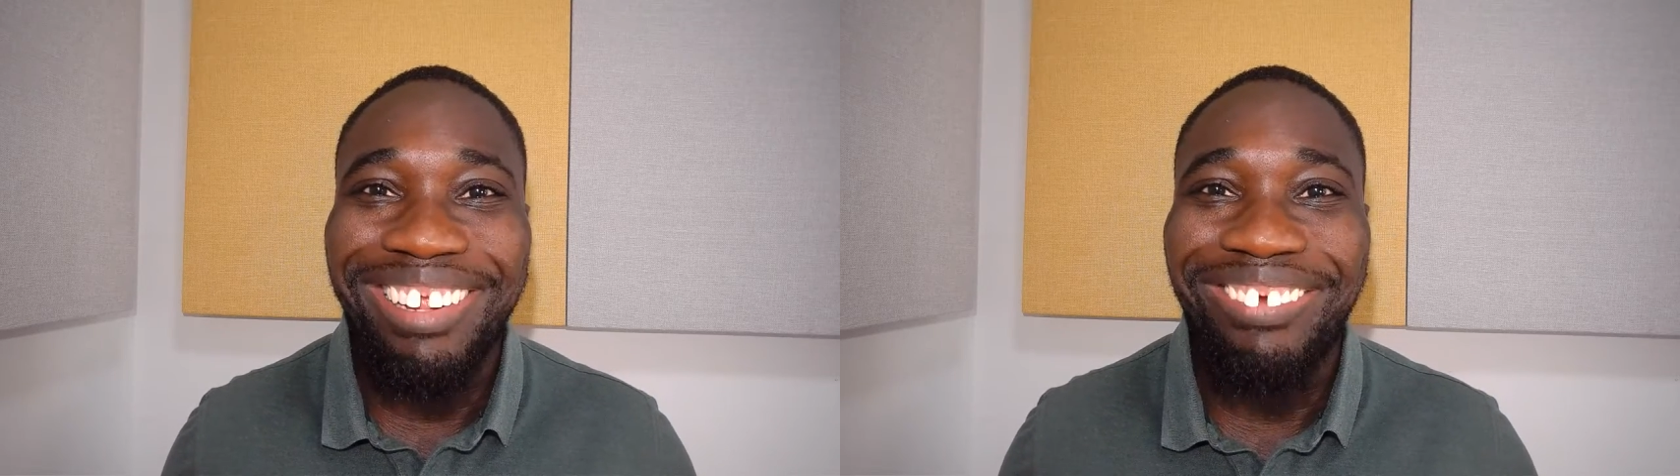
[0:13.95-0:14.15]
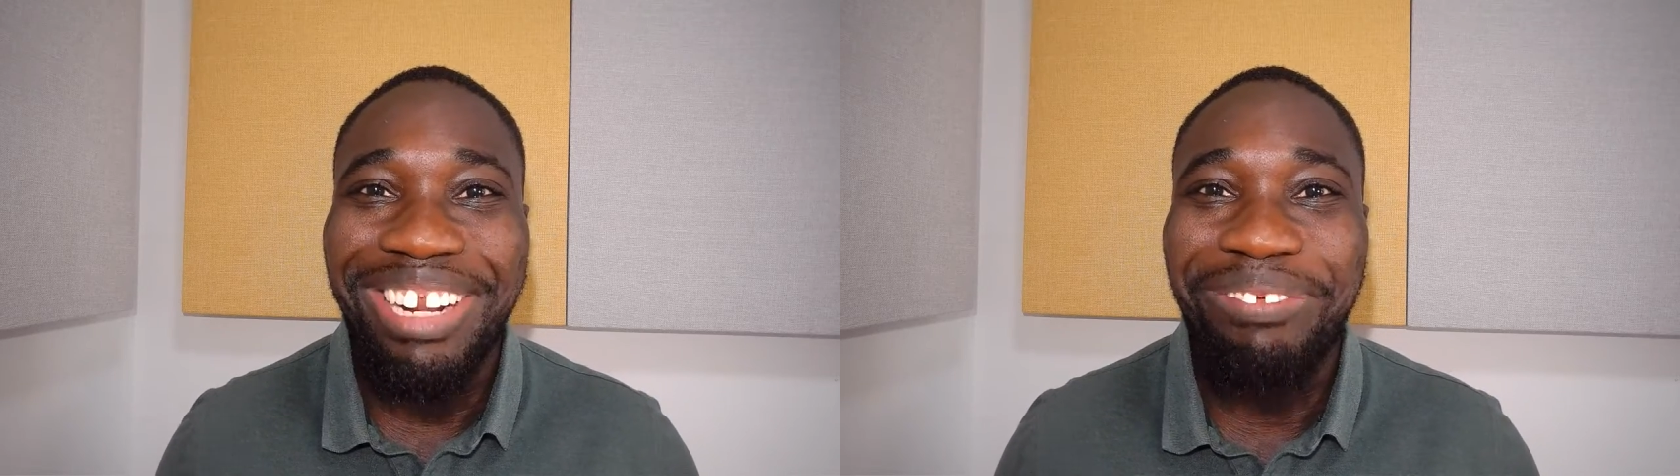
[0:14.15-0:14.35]
Are
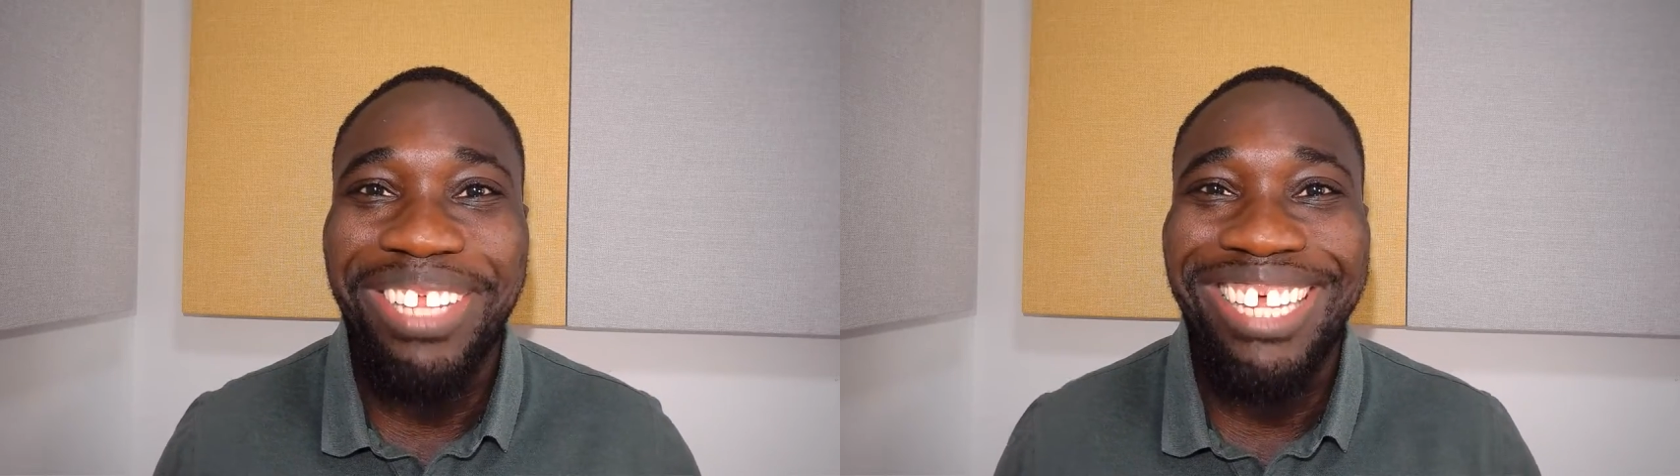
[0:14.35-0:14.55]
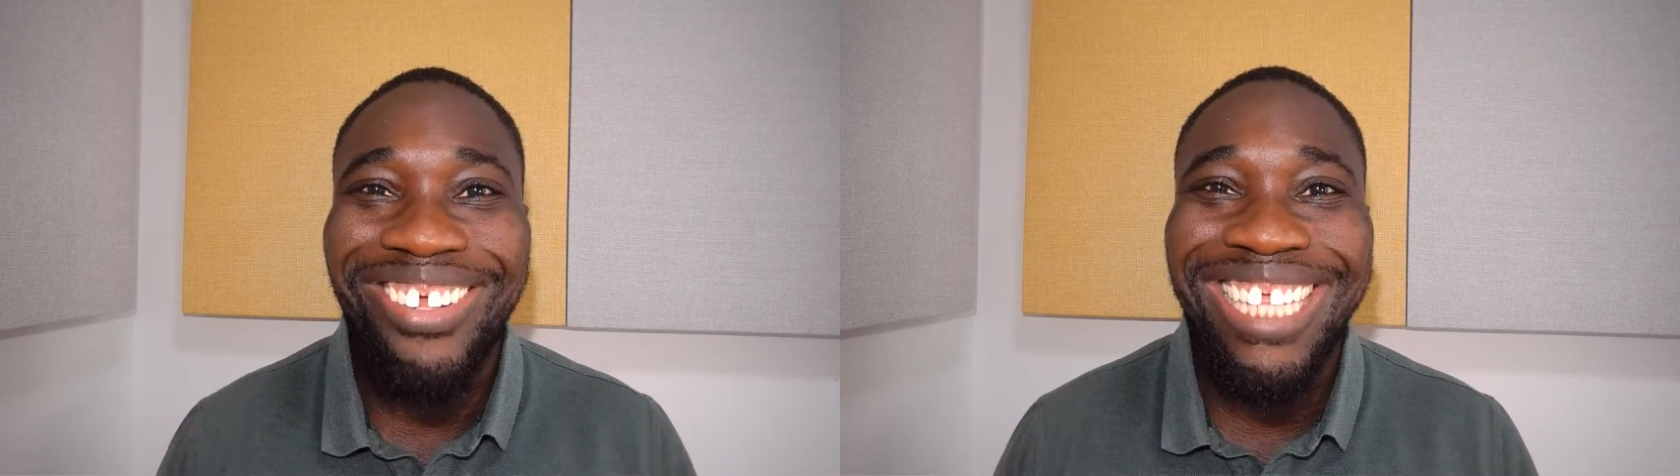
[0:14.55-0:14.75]
you ready
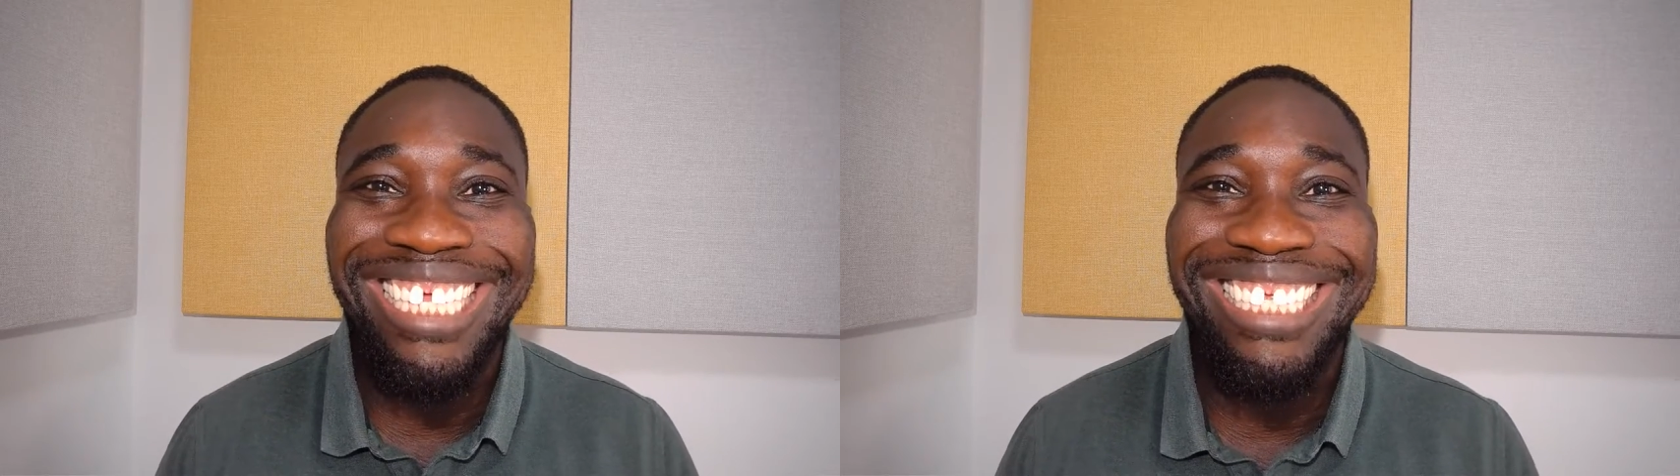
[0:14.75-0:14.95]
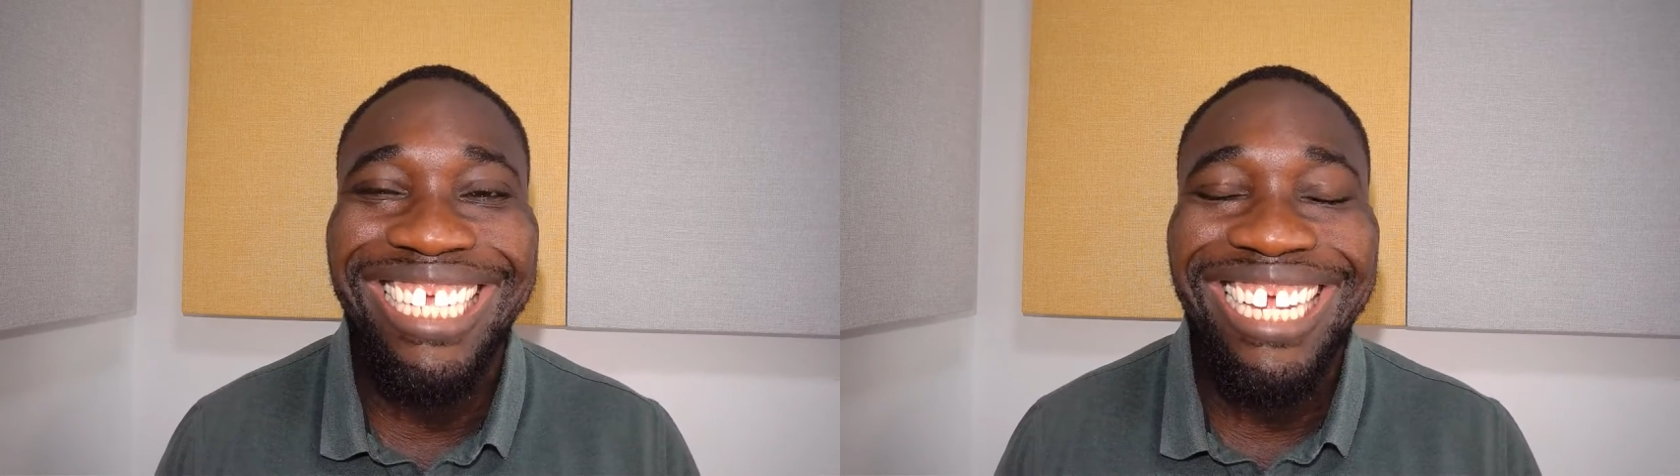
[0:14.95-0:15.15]
for all
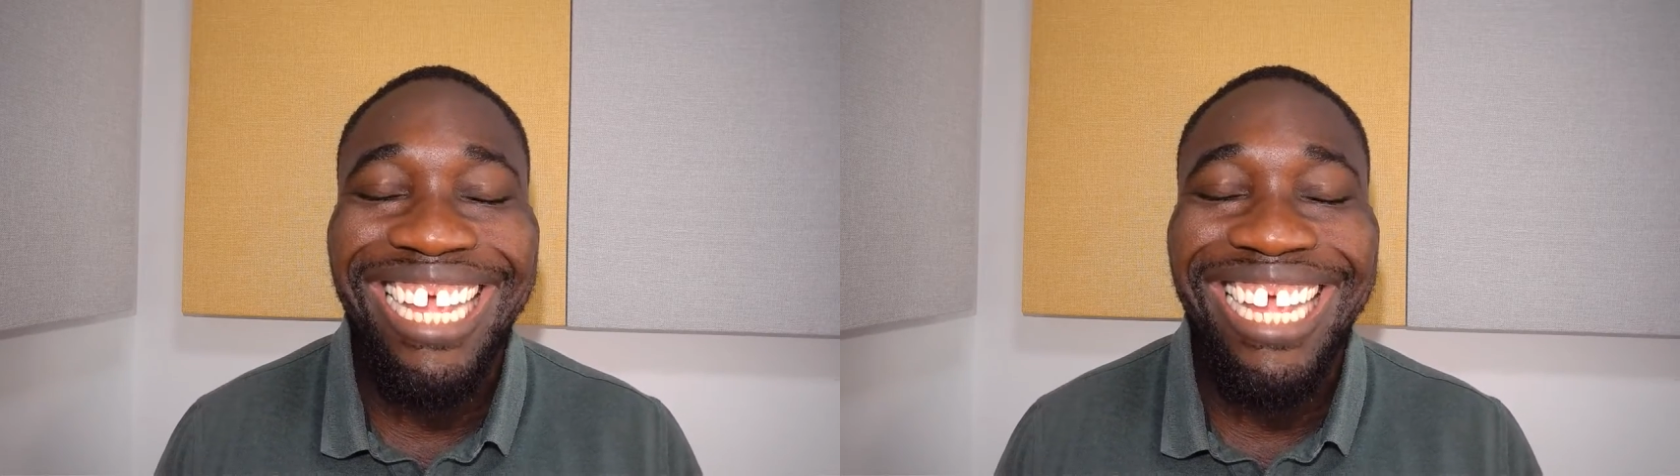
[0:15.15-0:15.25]
this?